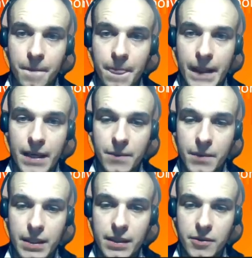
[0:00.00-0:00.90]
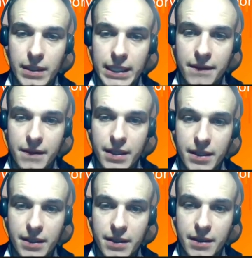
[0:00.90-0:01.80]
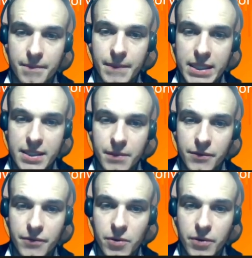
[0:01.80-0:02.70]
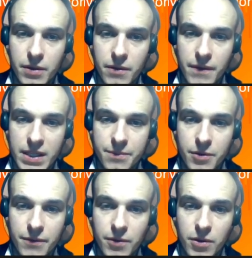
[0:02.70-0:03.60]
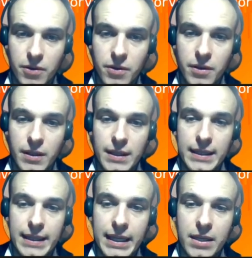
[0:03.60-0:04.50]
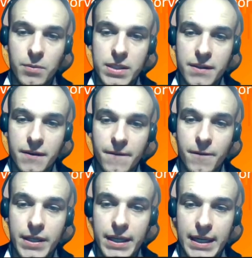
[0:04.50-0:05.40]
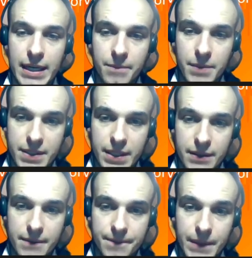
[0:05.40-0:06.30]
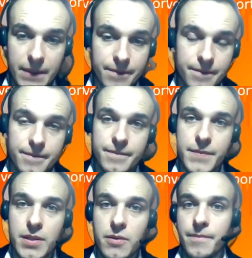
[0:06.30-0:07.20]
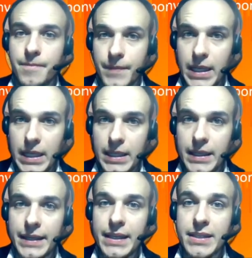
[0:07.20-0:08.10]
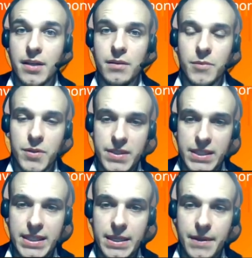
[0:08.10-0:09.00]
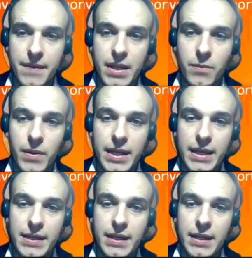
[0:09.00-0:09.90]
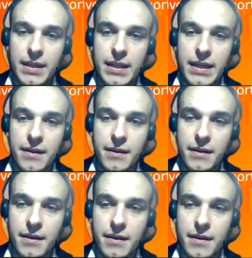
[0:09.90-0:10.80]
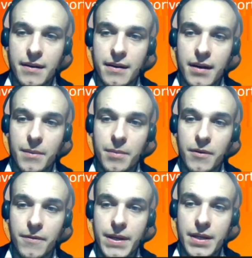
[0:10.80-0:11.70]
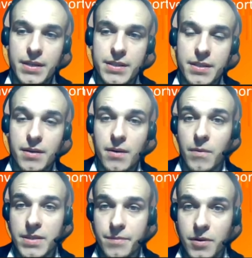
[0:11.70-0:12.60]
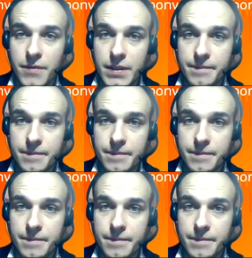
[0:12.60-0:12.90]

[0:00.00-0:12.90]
And if we'll calculate the maximal drawdown of this portfolio, like it was 49%. Yeah, so it is almost the same. And then we had like a couple of years with profit.